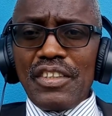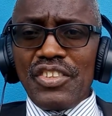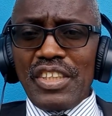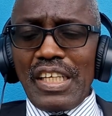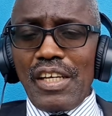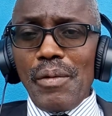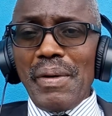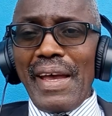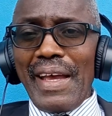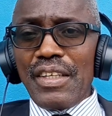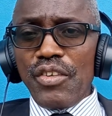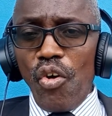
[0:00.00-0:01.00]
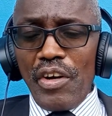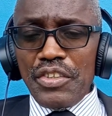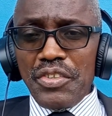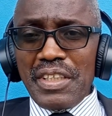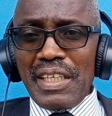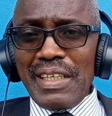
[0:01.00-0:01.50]
Jacob held on
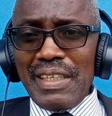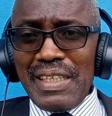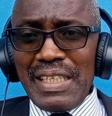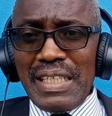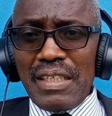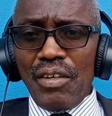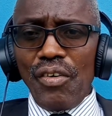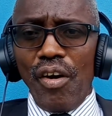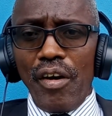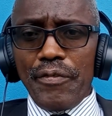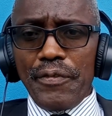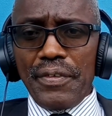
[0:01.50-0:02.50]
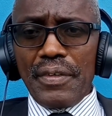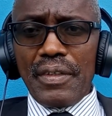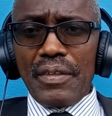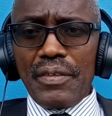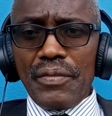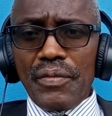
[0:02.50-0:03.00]
to the heel of
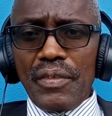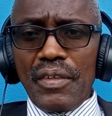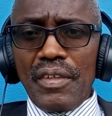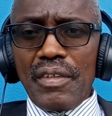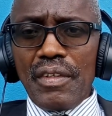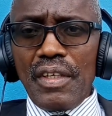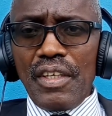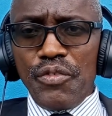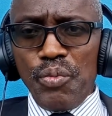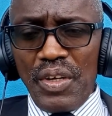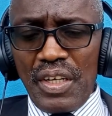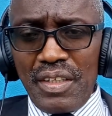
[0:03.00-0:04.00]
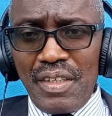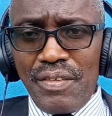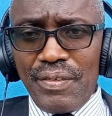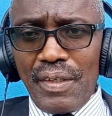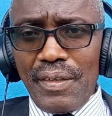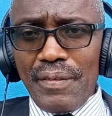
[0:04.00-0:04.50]
his brother
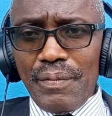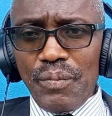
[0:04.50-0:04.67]
Esau.